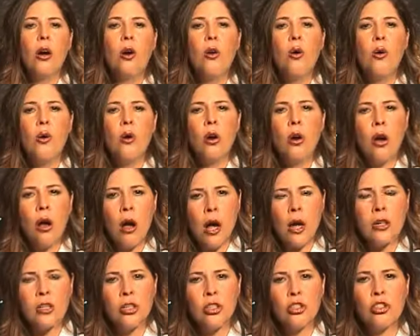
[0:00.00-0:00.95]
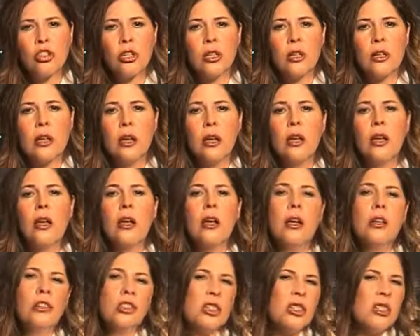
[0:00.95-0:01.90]
or oxygen,
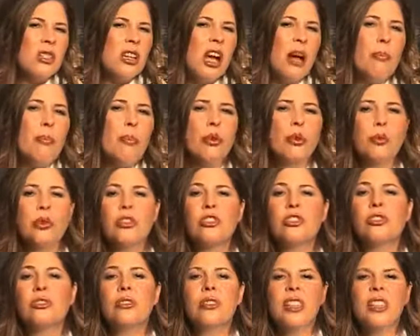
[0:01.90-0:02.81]
just coupled with